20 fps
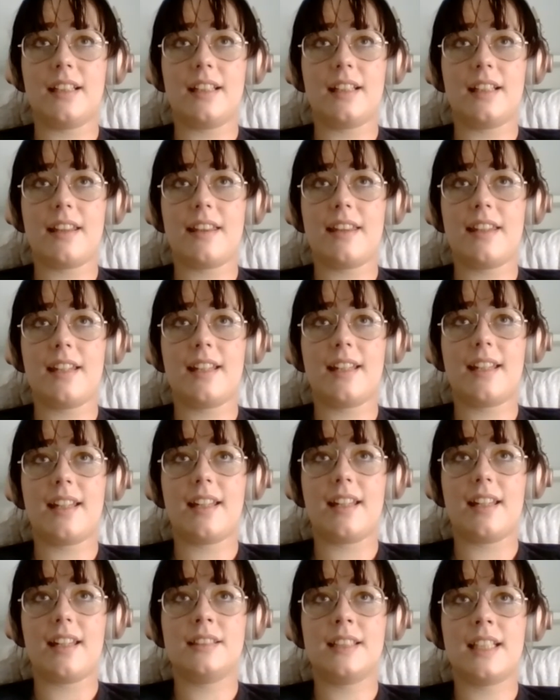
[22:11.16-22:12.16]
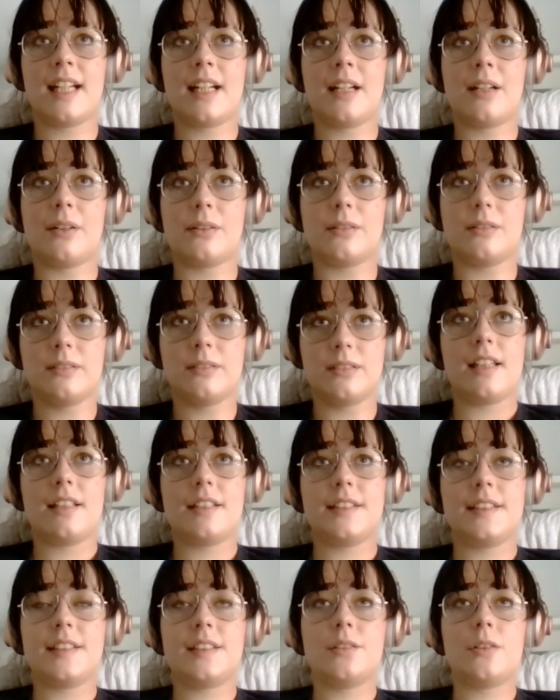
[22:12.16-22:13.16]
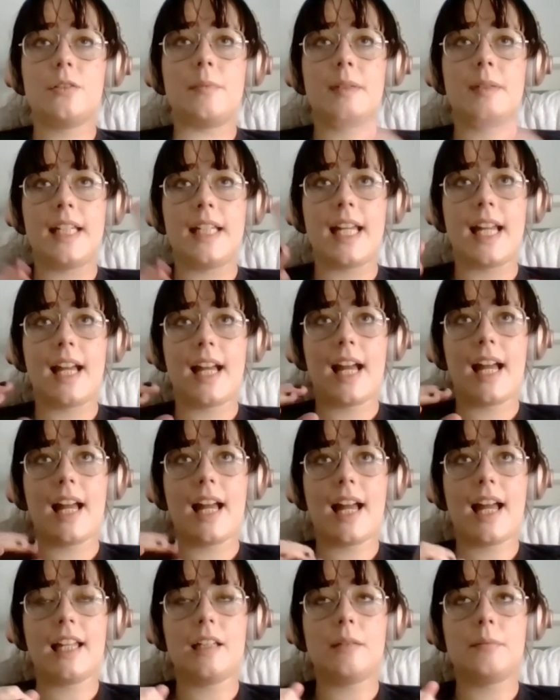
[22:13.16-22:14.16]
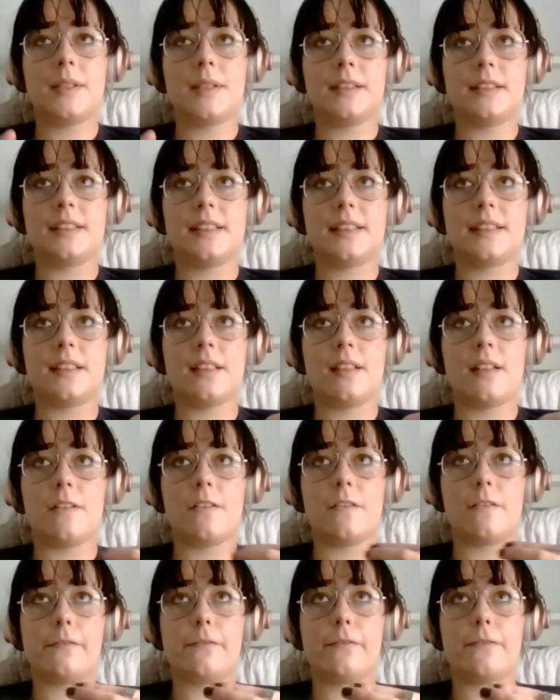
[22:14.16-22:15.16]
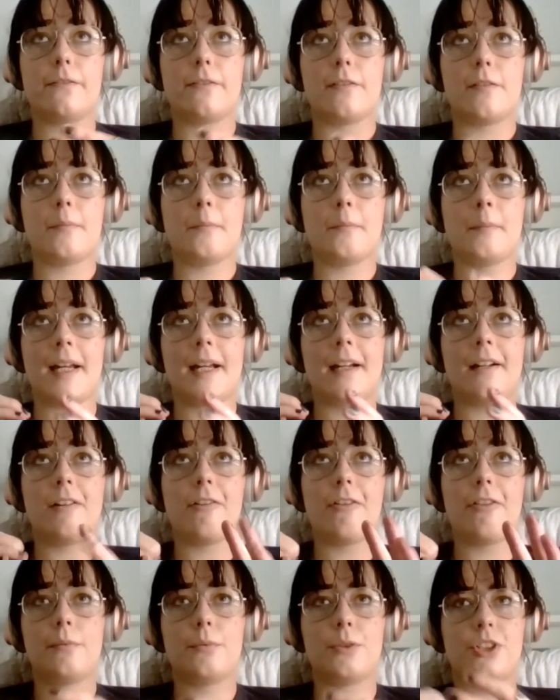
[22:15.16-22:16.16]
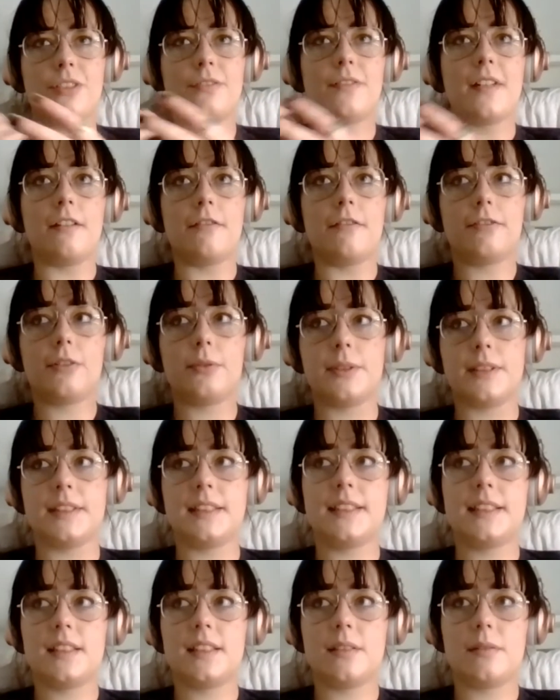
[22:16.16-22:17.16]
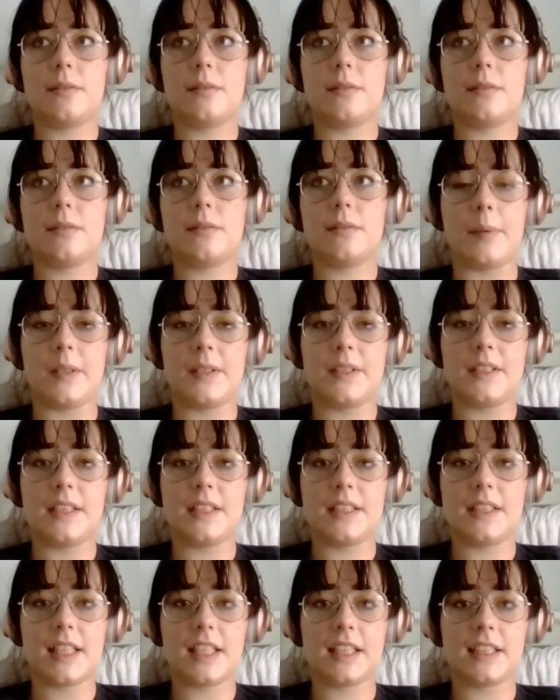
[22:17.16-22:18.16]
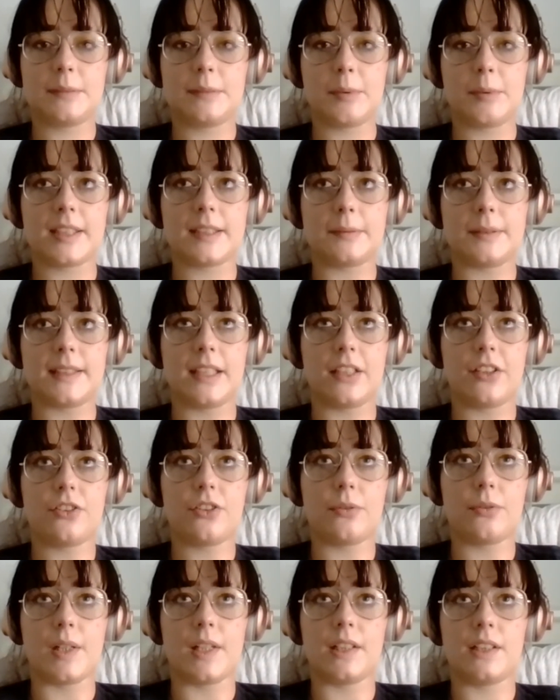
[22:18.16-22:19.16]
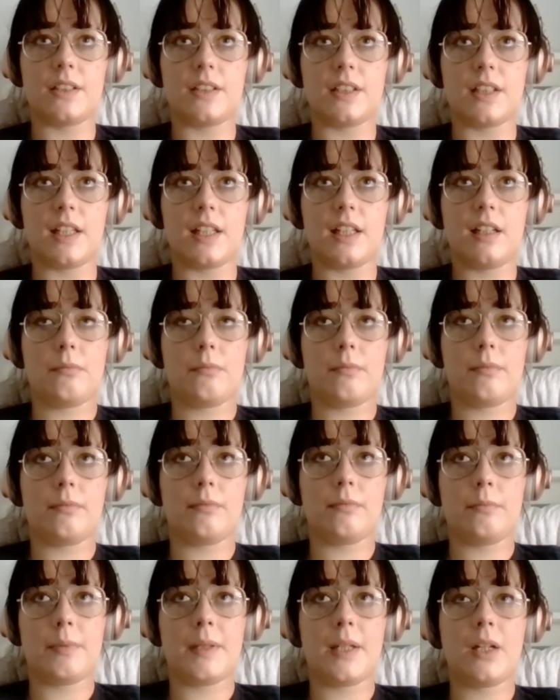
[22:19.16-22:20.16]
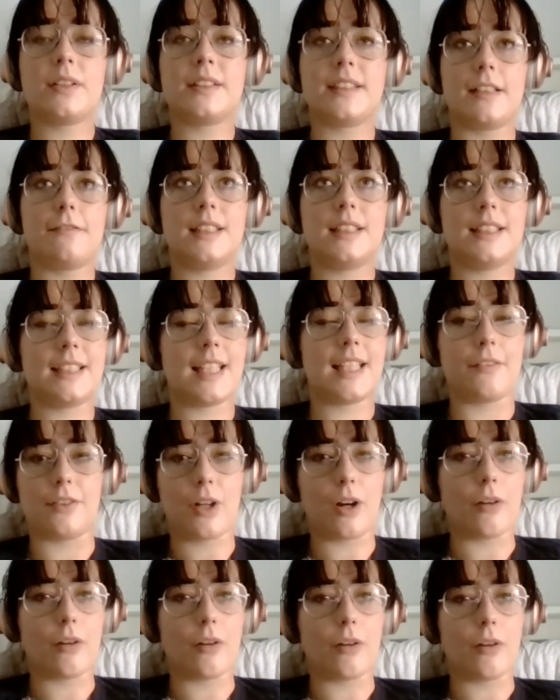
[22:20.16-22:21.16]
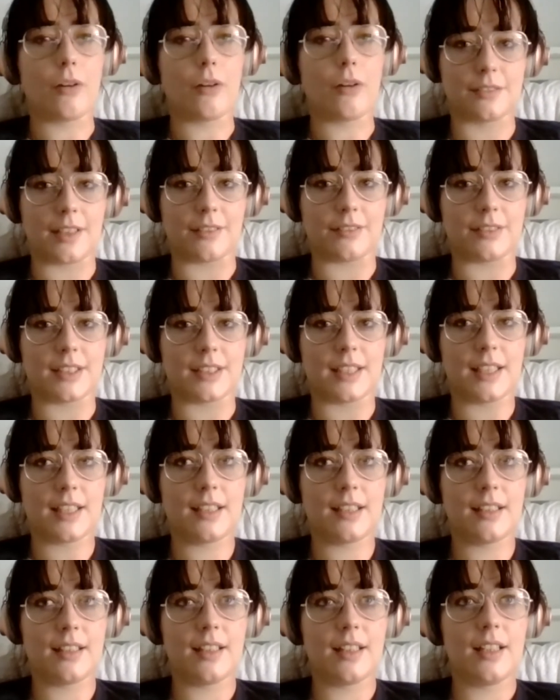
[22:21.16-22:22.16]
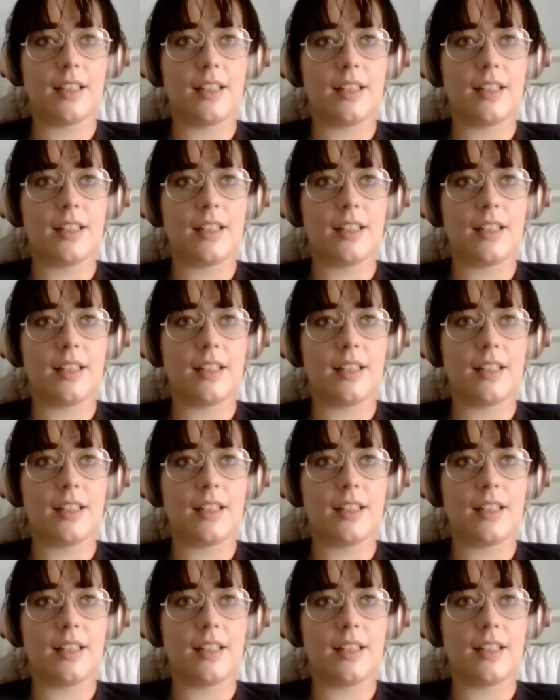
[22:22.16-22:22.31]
I think now there's so many elements of my health which have influenced my ability to express my sexuality, because I didn't have confidence surrounding it